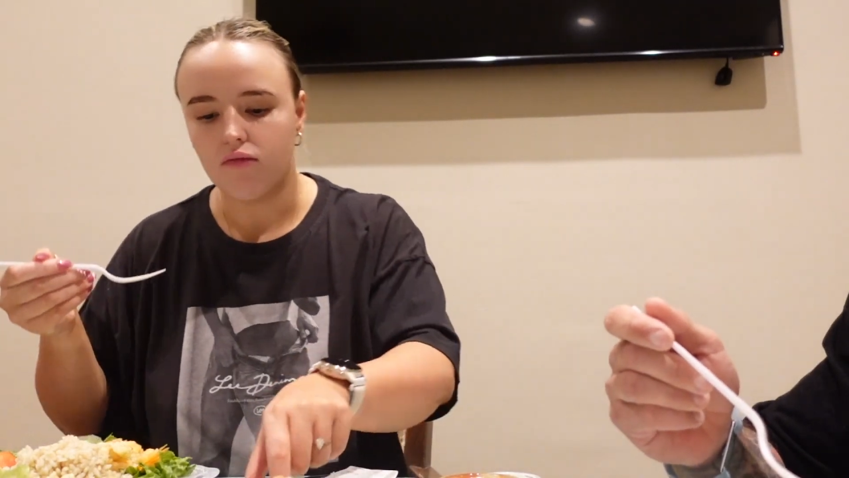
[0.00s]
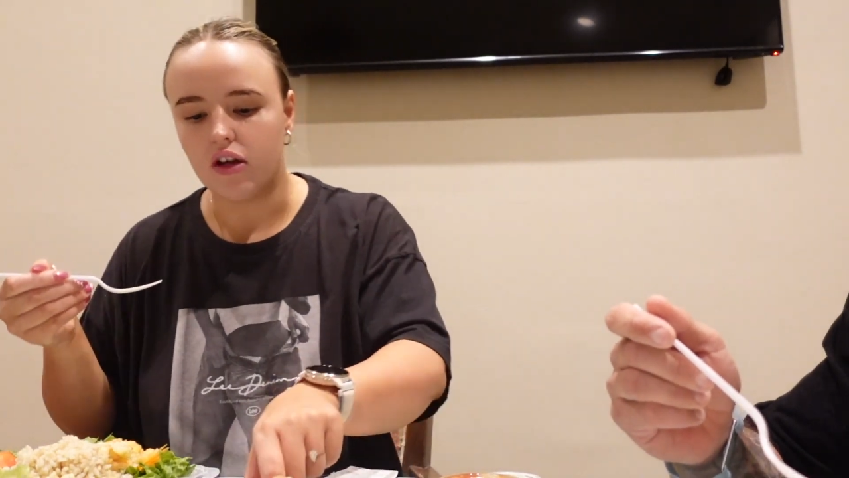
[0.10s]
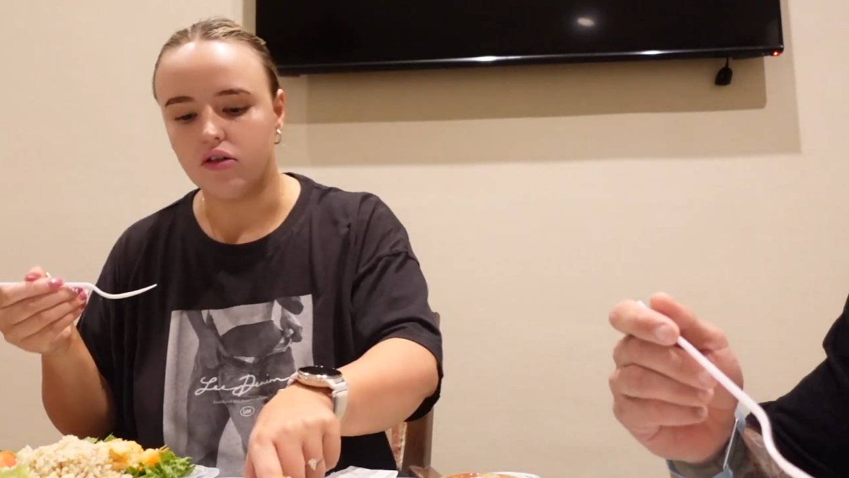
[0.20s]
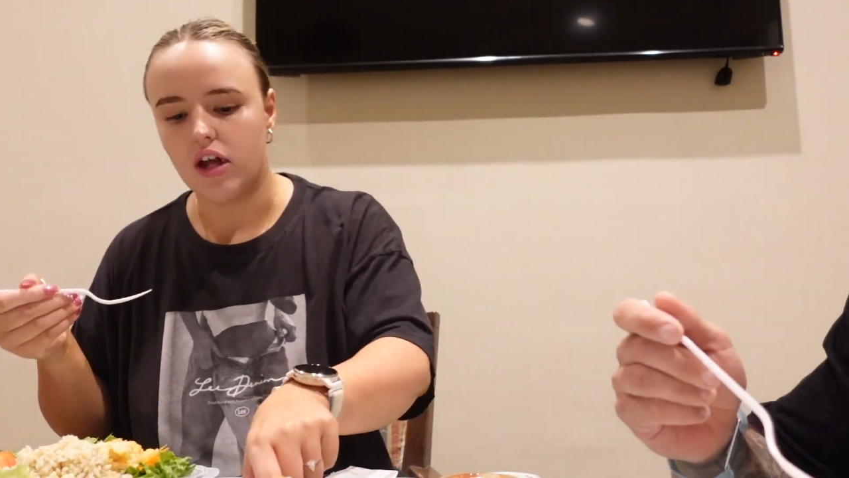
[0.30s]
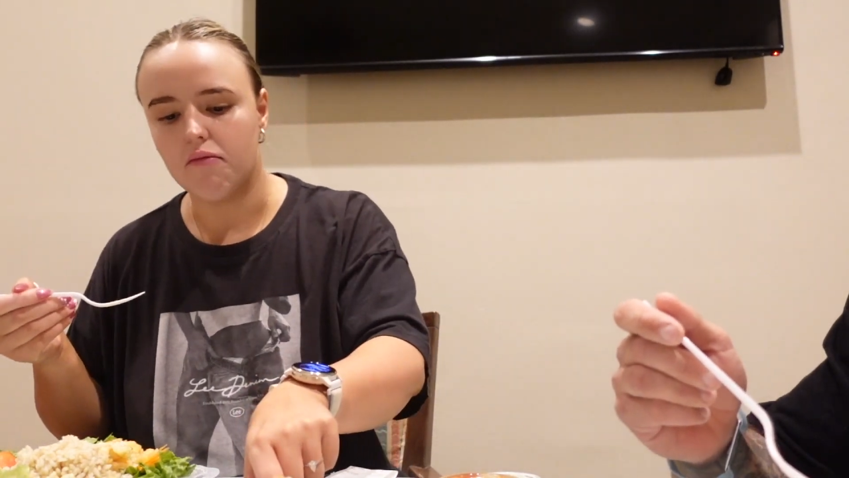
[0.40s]

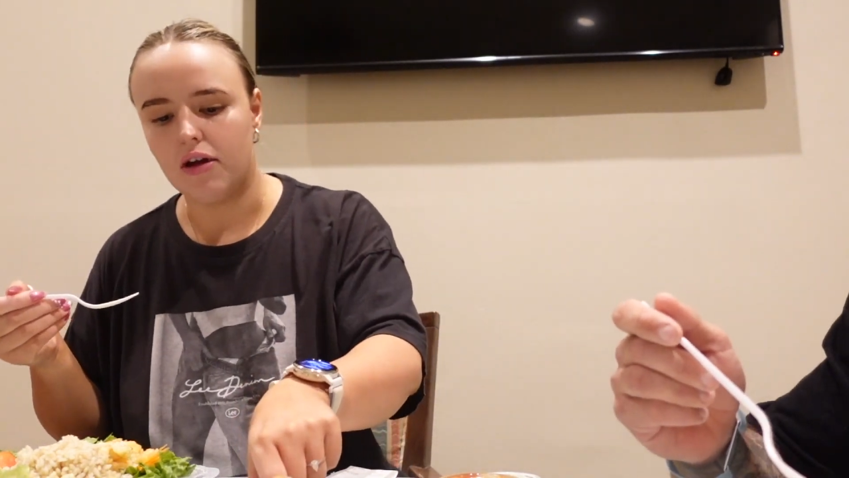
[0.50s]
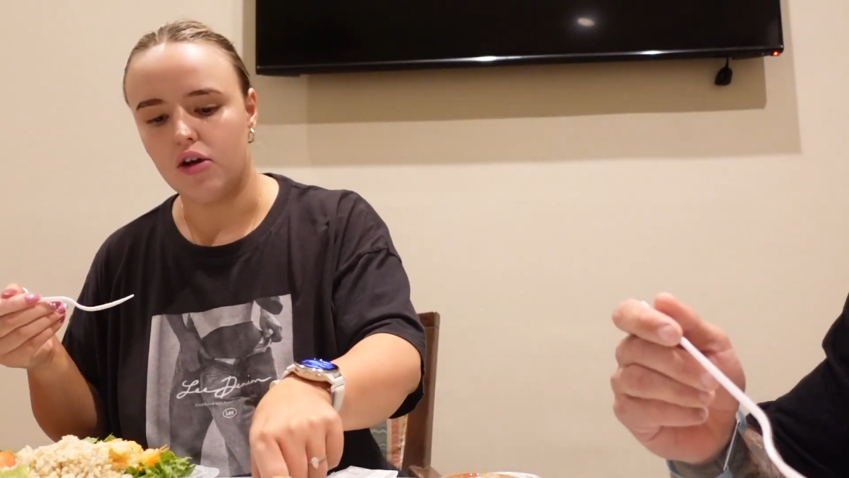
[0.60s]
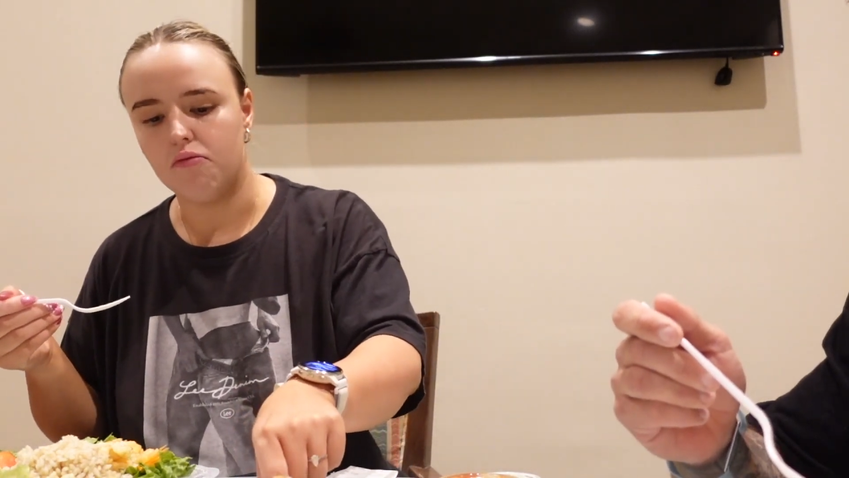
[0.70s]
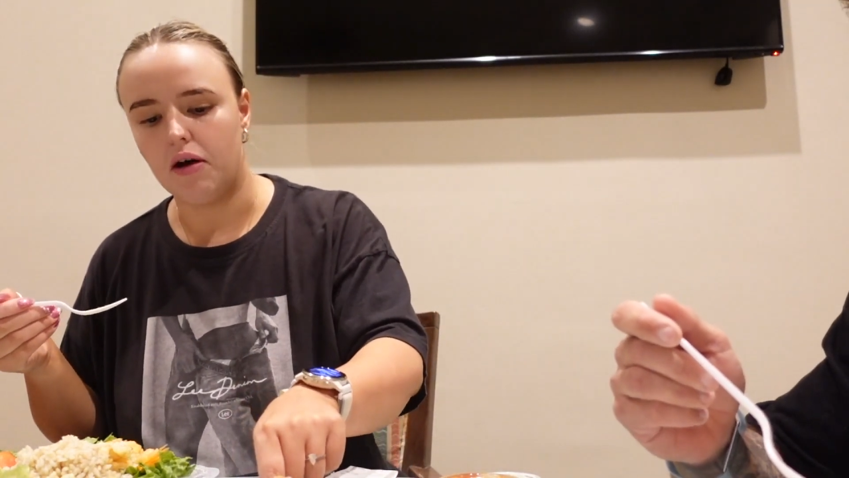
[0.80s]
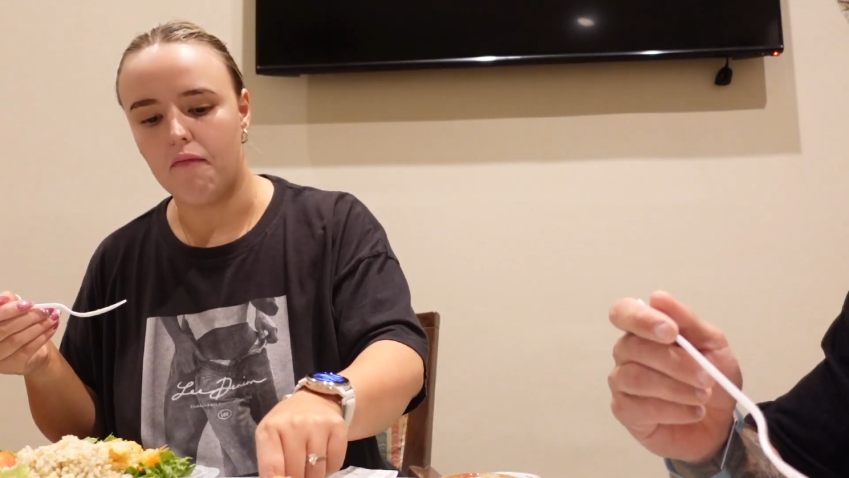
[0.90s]
it's like
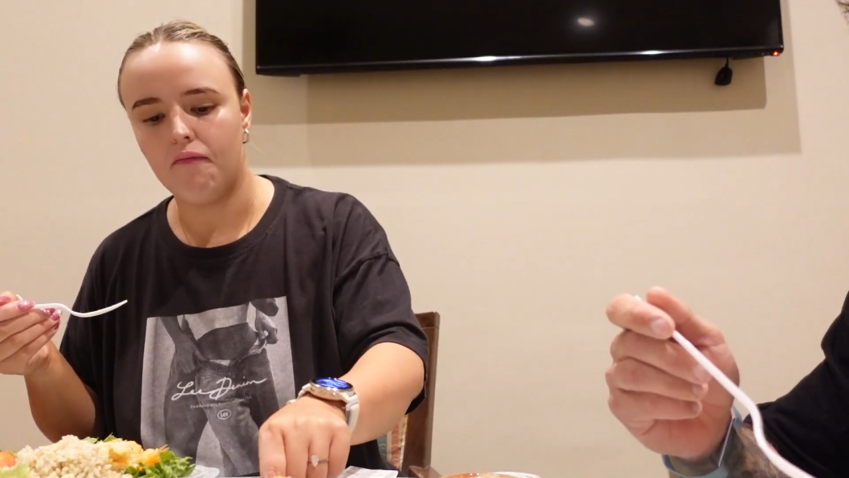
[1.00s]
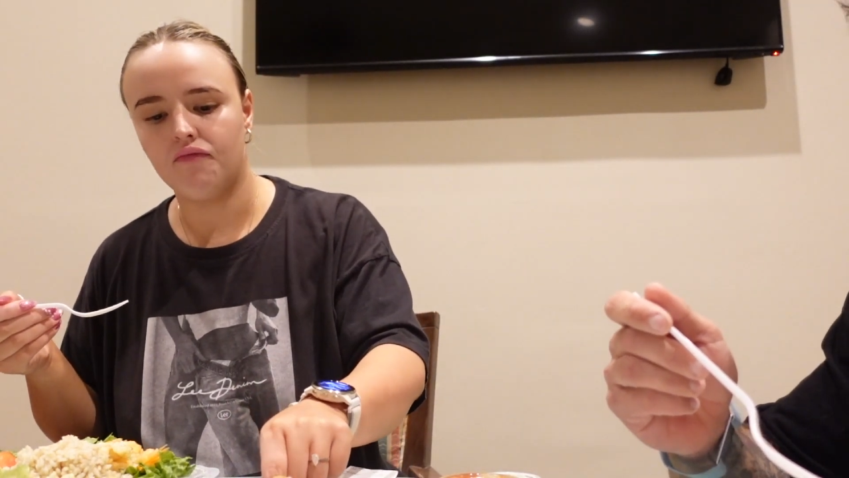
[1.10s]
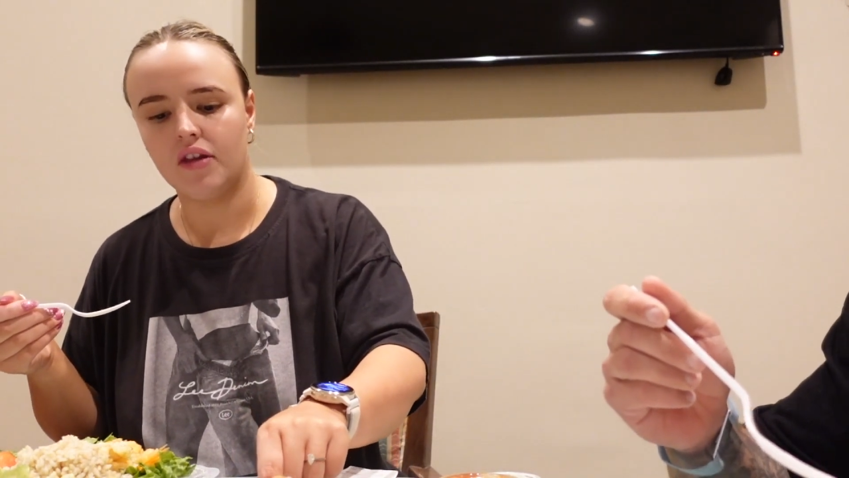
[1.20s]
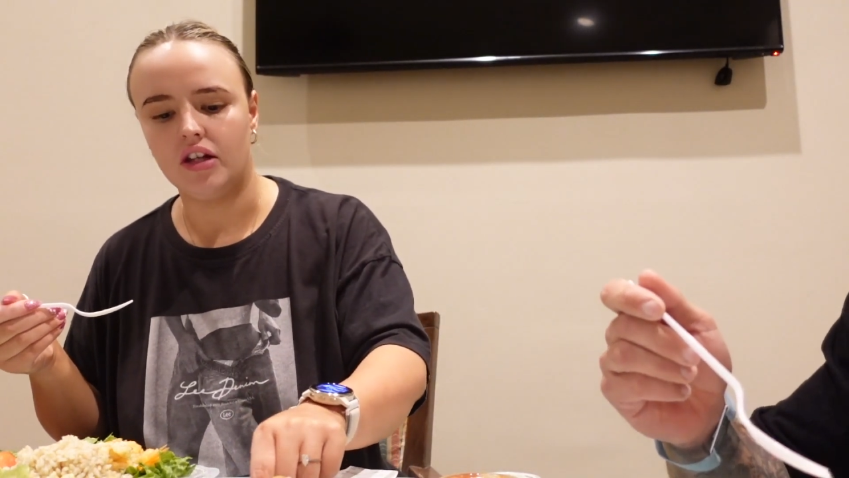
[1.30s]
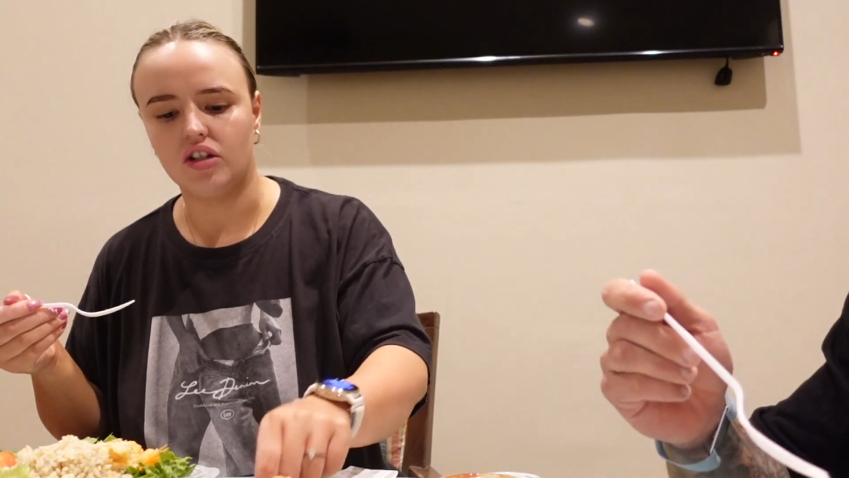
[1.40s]
mayo, but
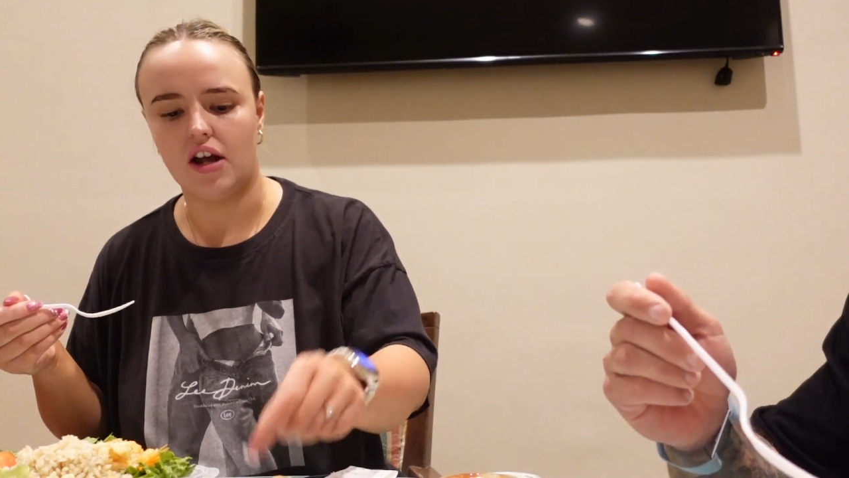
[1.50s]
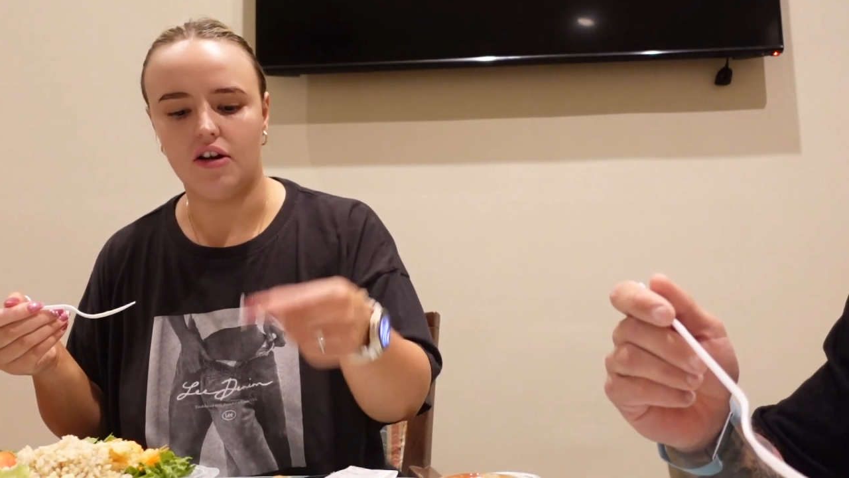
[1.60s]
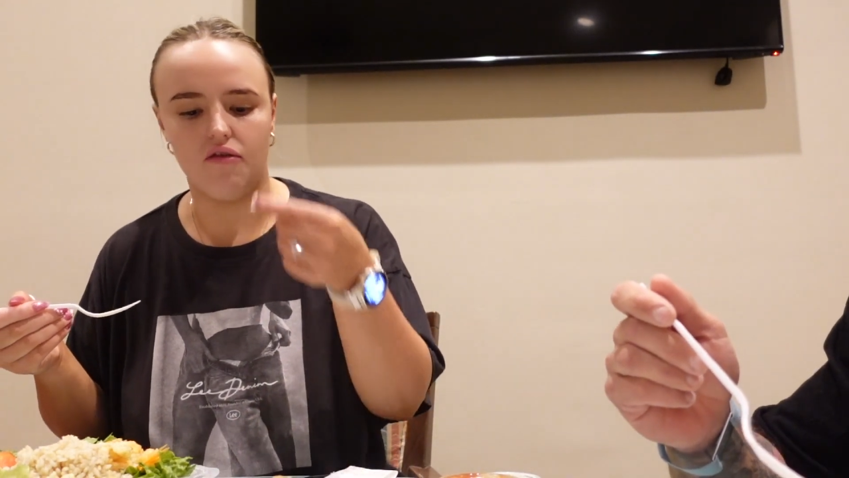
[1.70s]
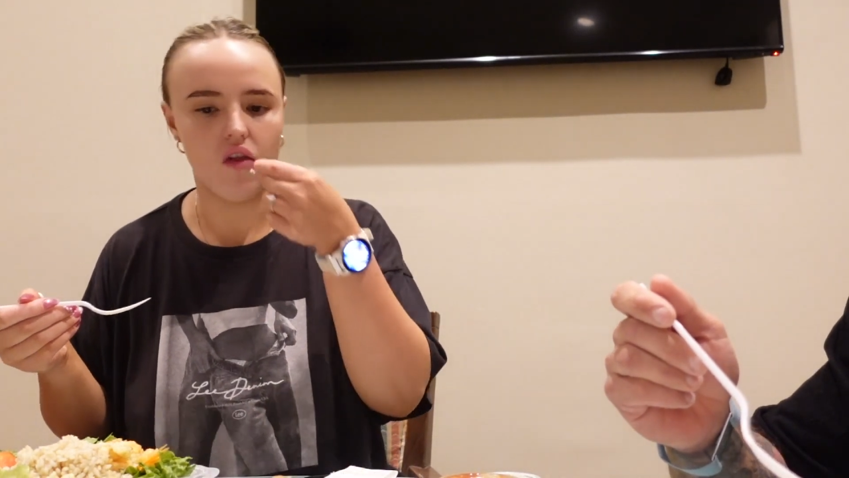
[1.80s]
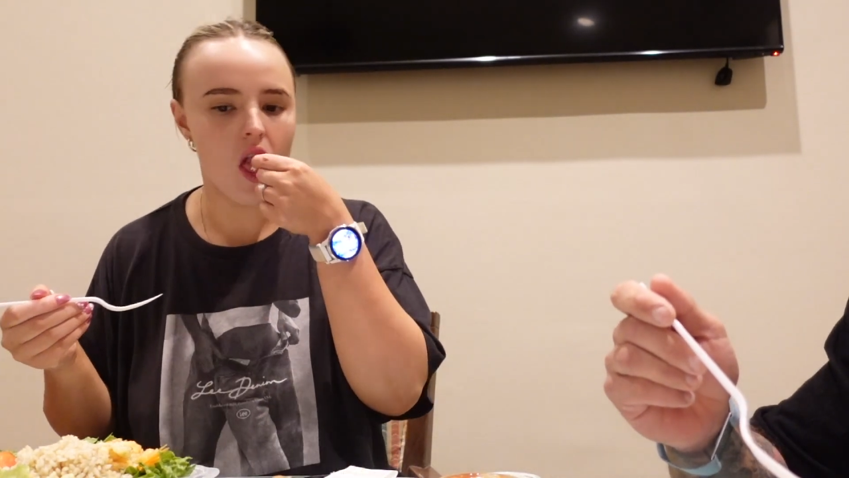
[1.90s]
it's
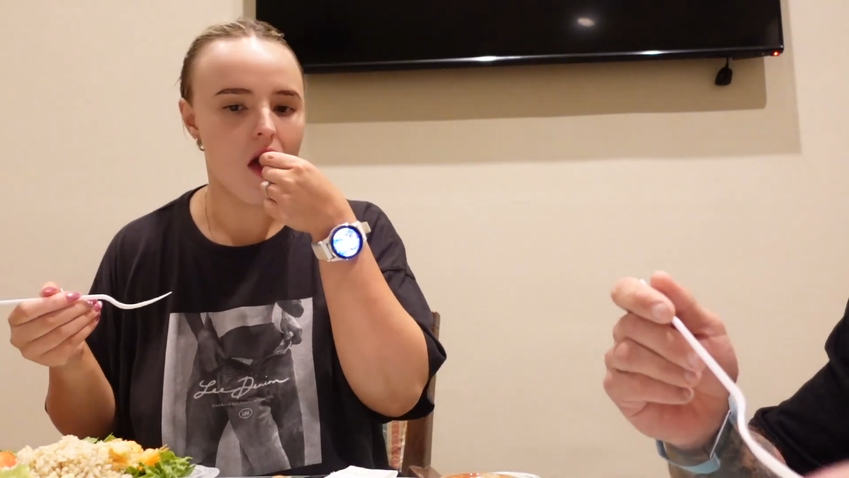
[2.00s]
kind of